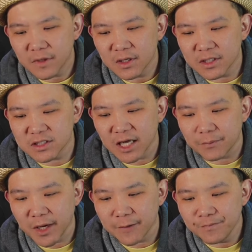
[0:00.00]
It's not
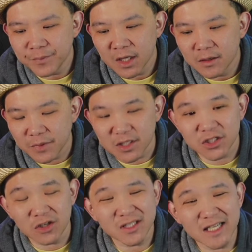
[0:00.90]
bad. But
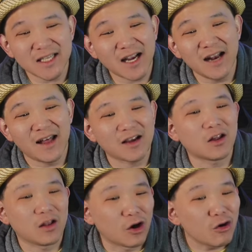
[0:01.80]
still tastes kind of like
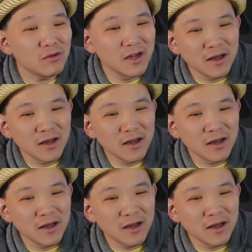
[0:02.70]
cologne.